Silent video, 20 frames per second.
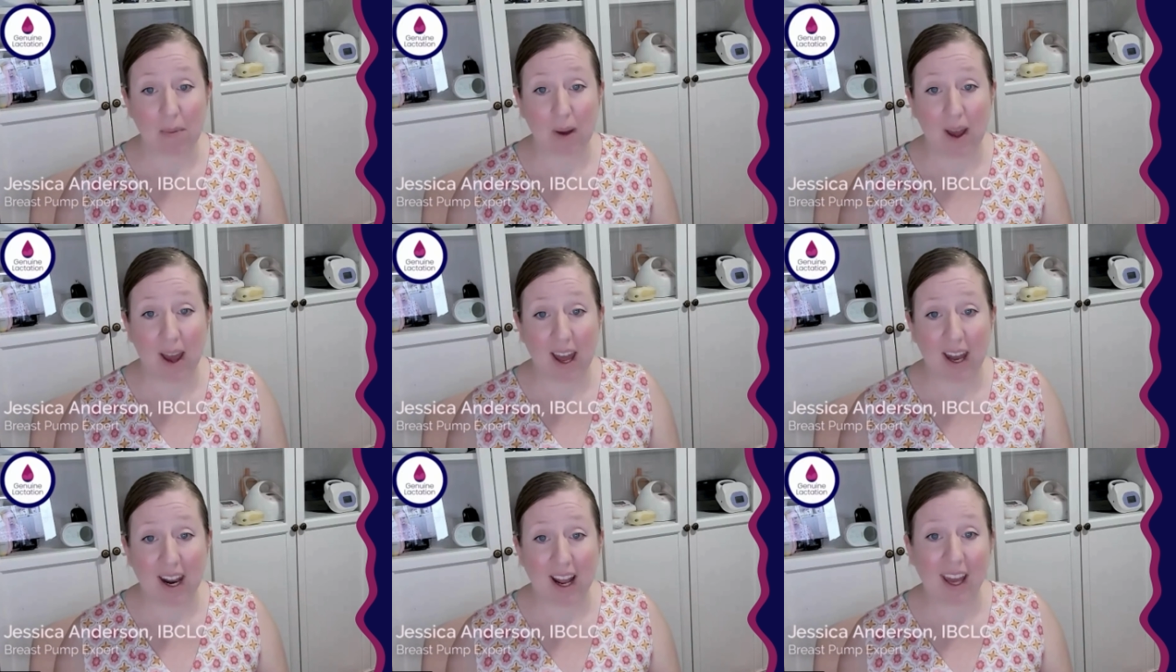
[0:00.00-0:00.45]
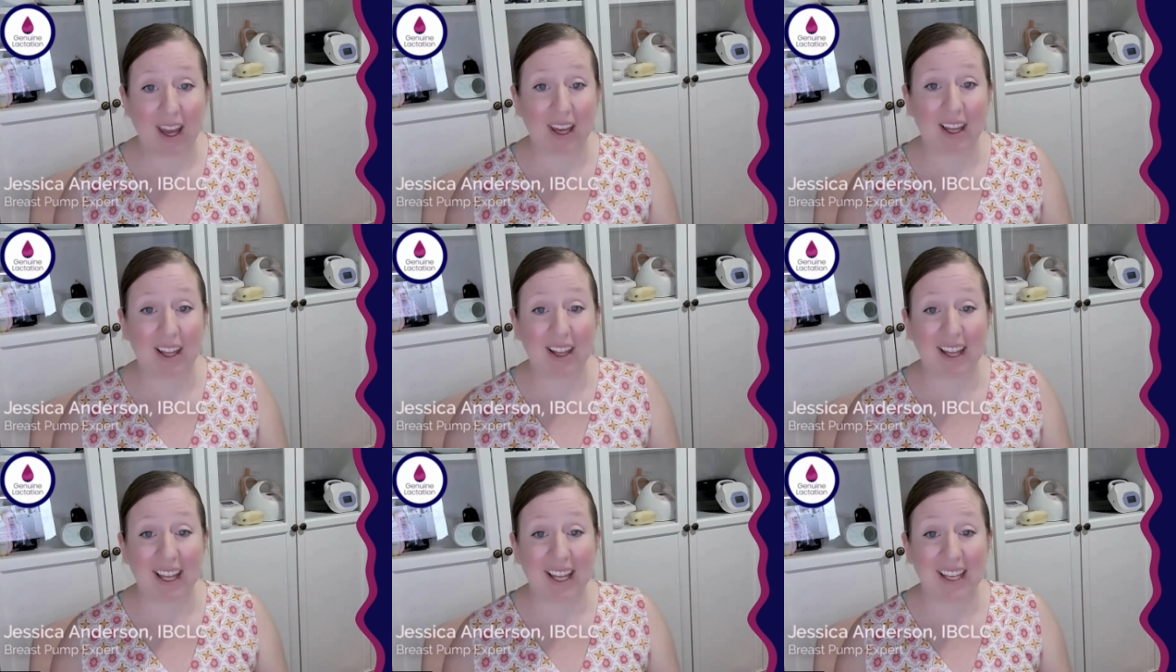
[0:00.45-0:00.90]
at
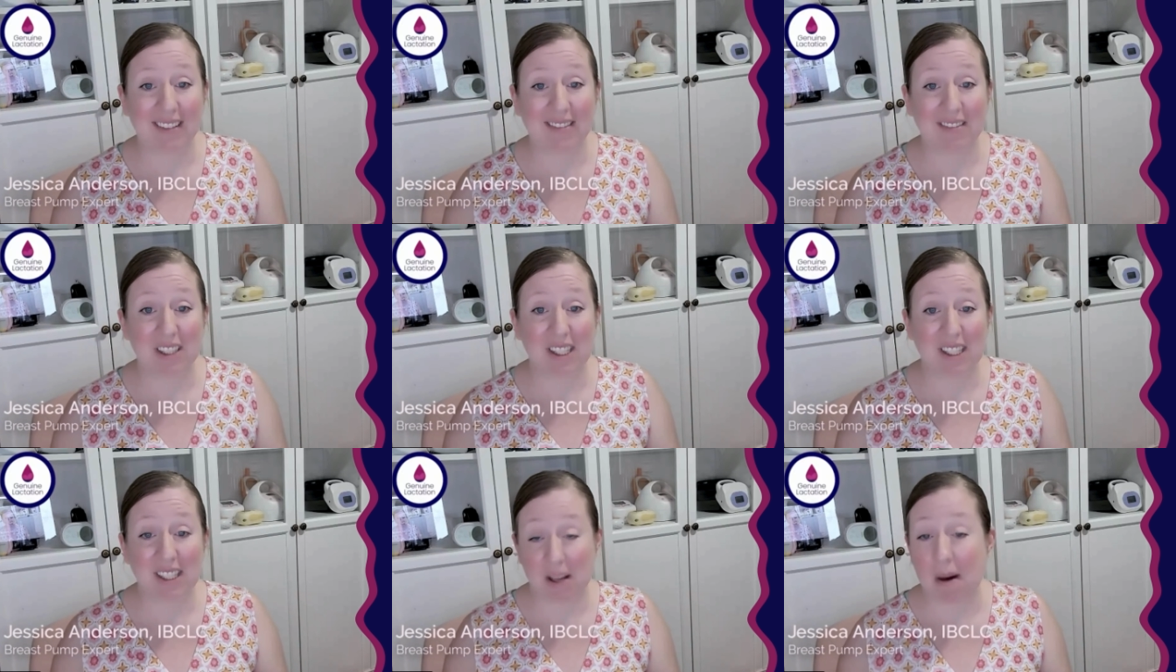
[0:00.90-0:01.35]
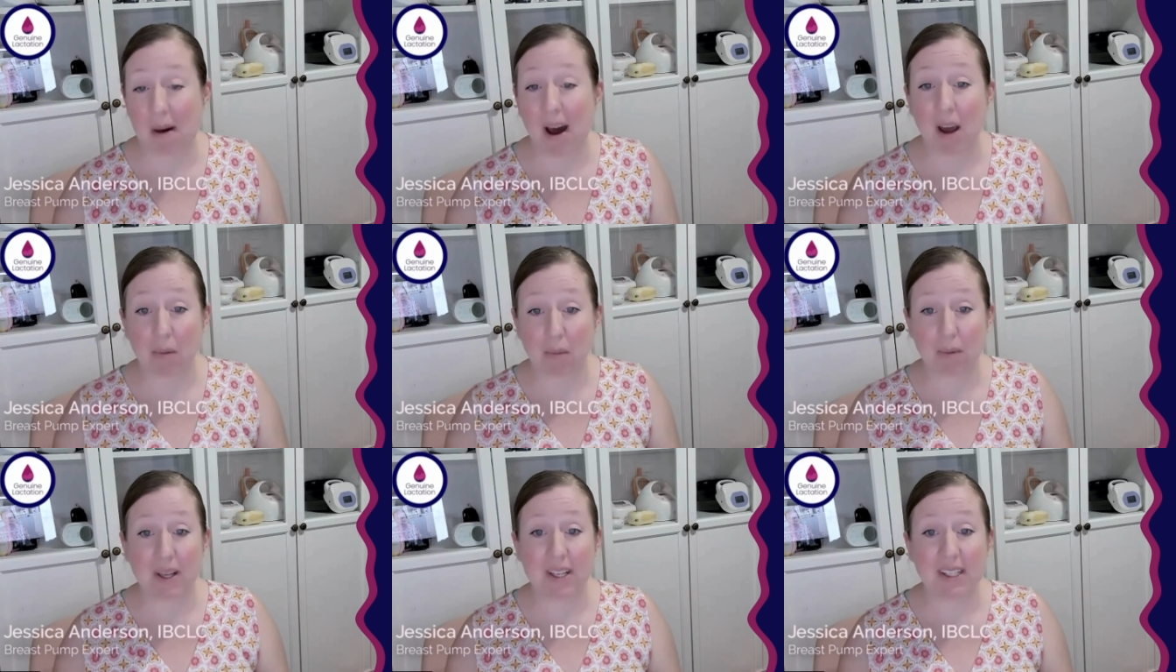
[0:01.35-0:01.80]
a like
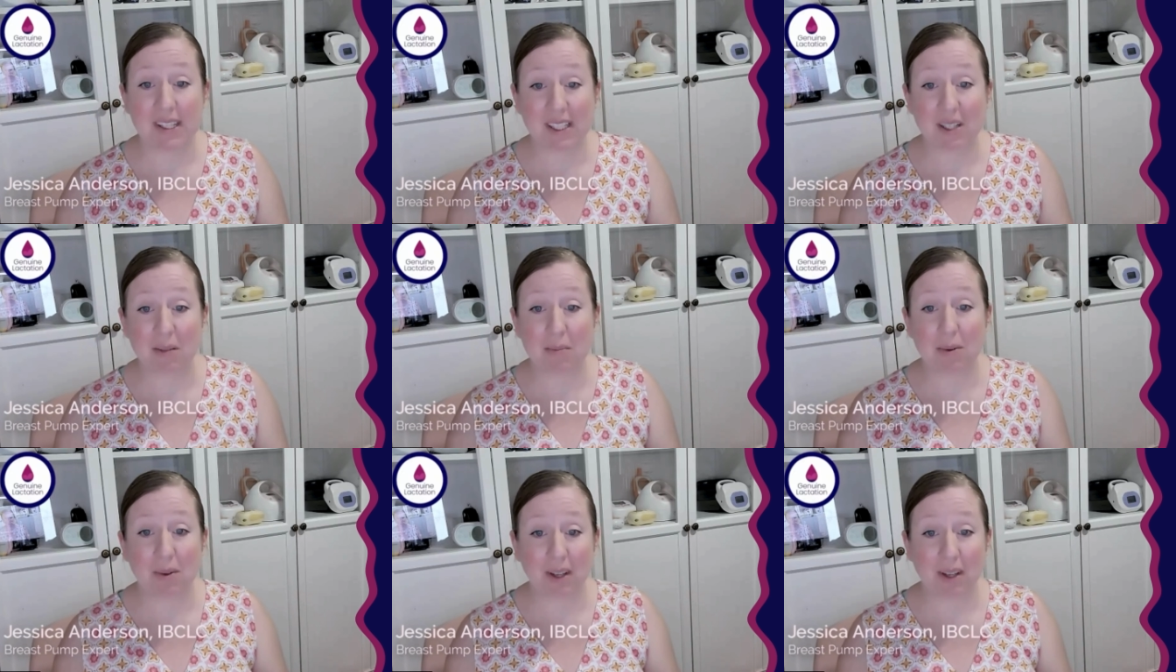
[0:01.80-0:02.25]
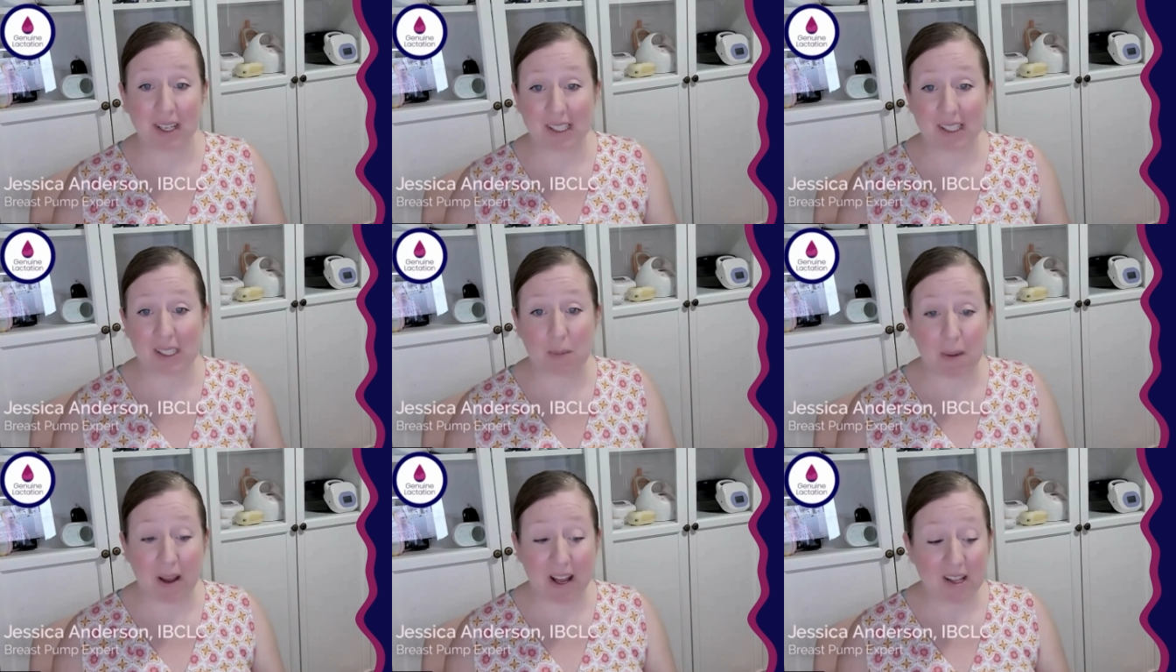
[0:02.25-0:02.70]
semi-reasonable
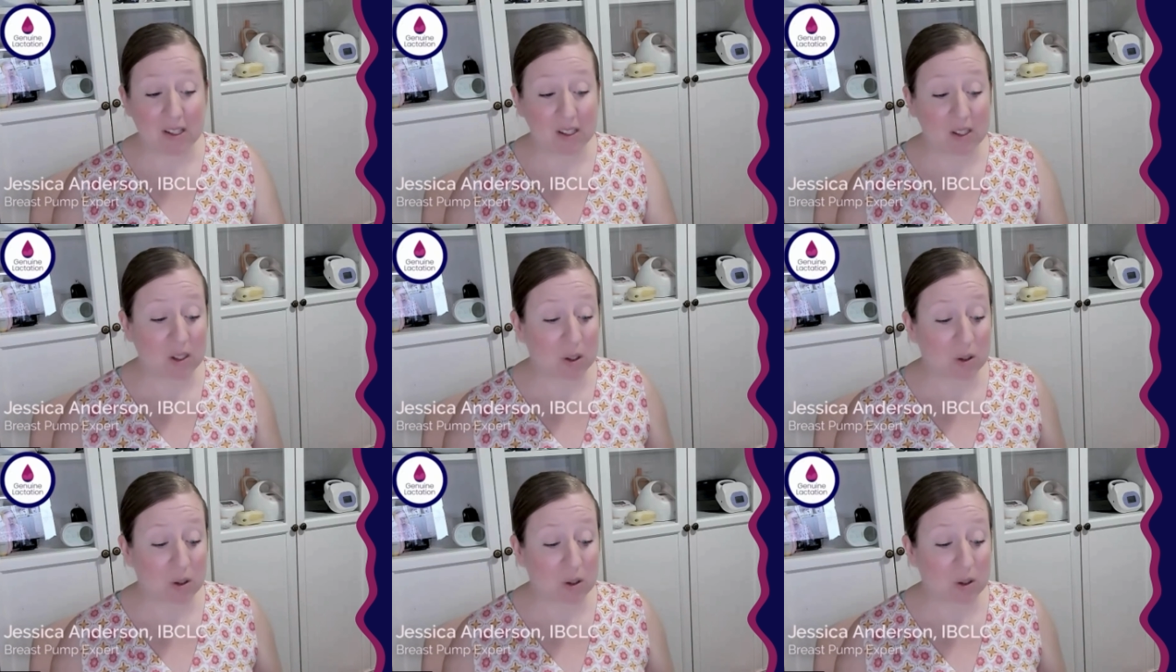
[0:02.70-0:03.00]
expense.